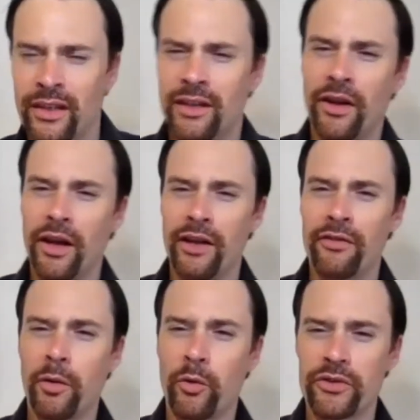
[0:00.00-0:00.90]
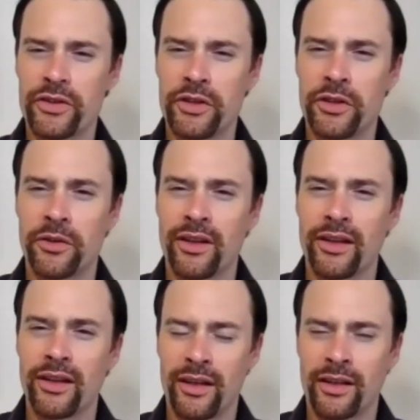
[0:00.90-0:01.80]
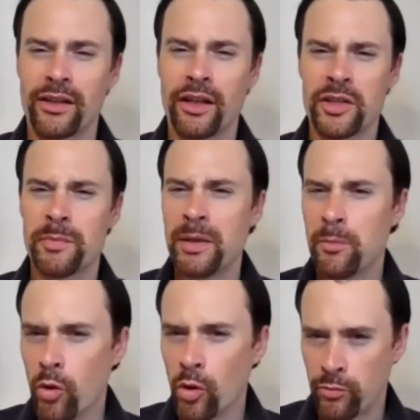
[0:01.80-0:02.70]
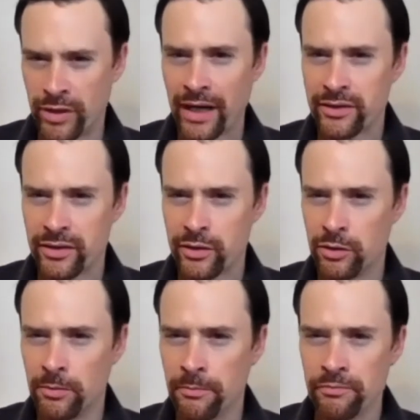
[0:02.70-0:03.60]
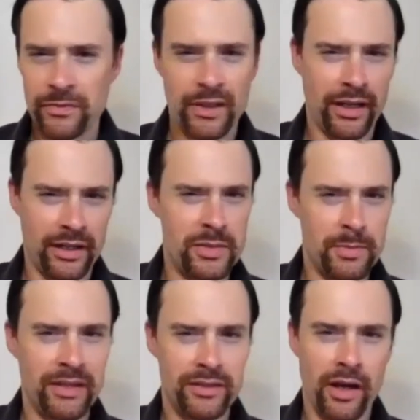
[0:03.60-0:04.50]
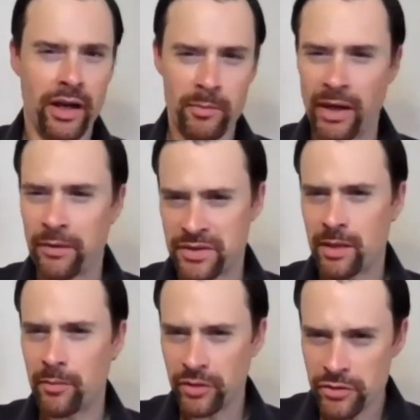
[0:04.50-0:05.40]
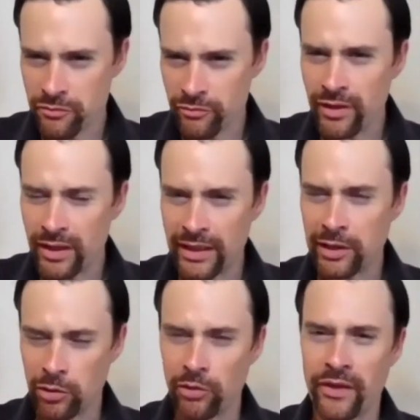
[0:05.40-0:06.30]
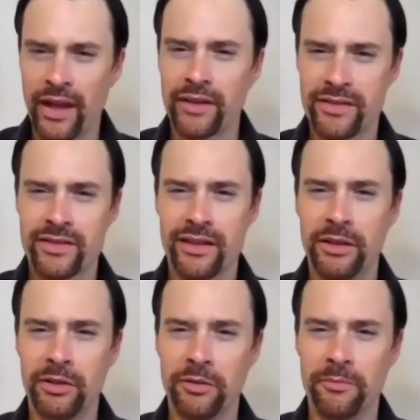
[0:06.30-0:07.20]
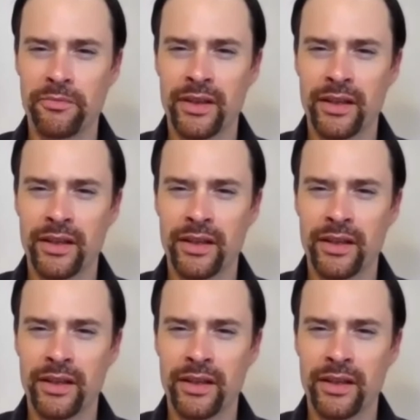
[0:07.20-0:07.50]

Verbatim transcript: If I if I want to uh, learn to be more practical, I can spend time around someone who's really got that skill.